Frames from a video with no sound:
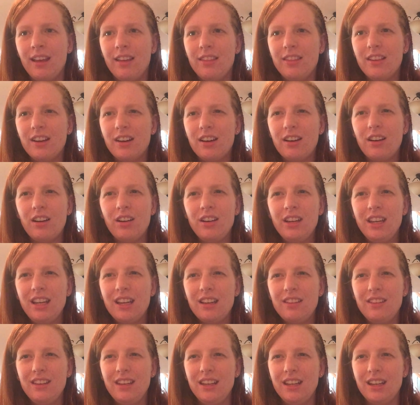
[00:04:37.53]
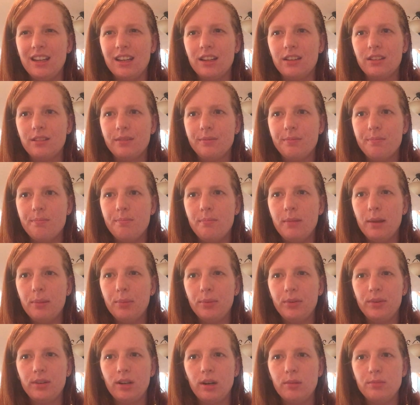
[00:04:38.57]
the honey and the maple
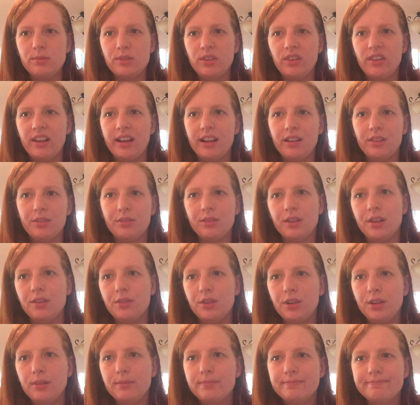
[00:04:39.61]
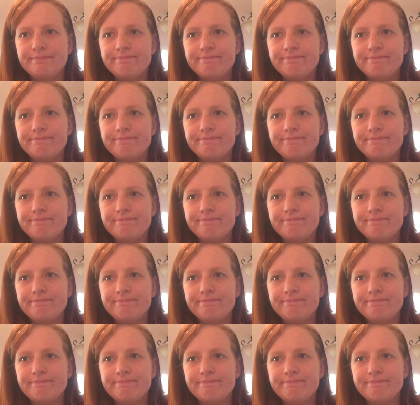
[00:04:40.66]
syrup just adds flavor.